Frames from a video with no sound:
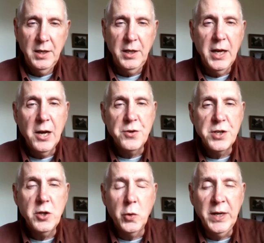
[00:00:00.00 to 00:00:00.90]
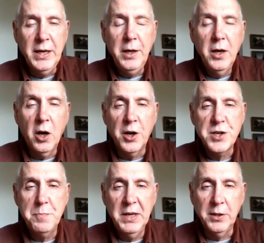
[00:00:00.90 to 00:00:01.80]
Nouns in Greek are
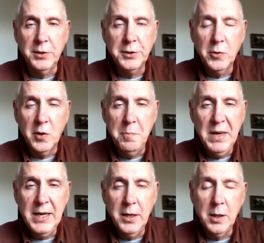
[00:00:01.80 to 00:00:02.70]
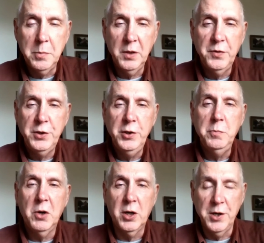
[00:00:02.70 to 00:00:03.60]
spelled or made up of two
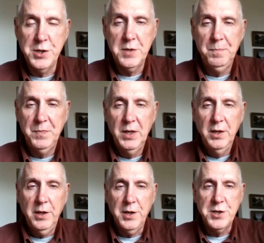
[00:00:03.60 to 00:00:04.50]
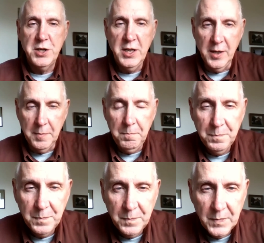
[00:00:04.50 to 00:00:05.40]
parts, a stem
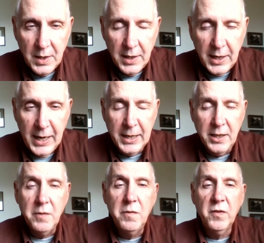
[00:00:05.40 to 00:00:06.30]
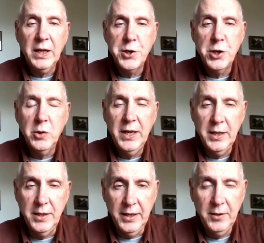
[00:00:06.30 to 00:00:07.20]
and an inflectional
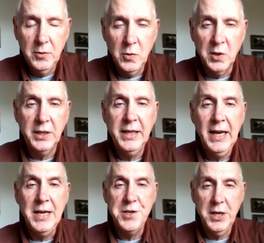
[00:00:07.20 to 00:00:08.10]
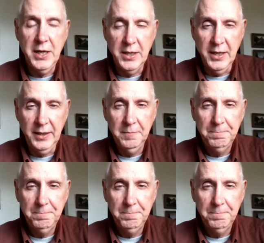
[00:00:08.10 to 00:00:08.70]
ending, or a case ending.